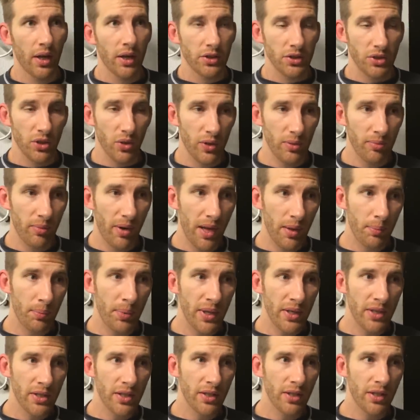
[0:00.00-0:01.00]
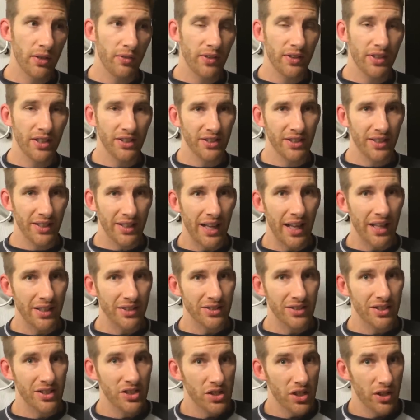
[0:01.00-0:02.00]
So in my opinion, if it doesn't
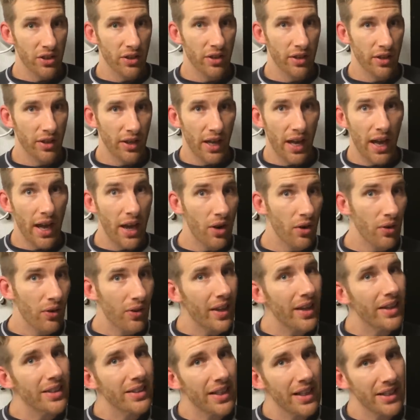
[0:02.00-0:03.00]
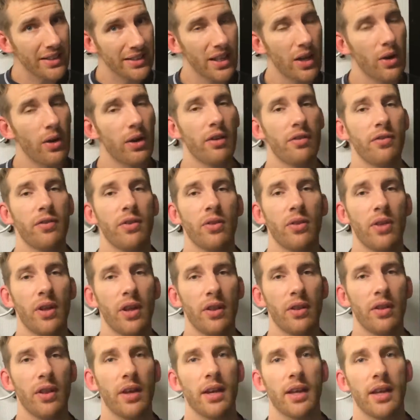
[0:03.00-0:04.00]
cancel each other out, that's how I feel
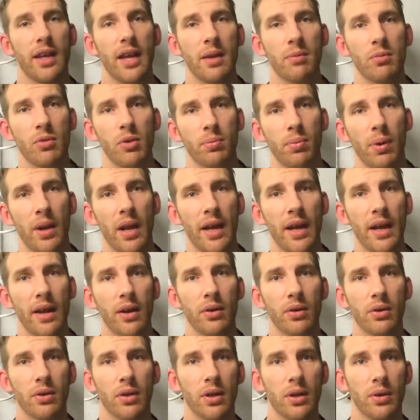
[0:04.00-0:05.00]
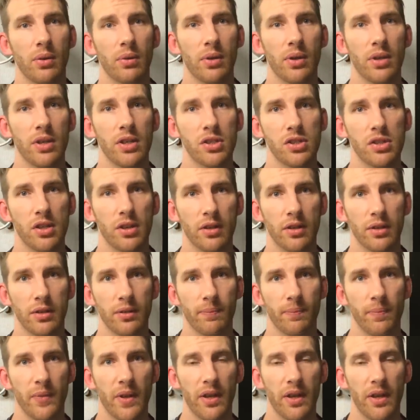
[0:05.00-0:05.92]
that game will play out with each other.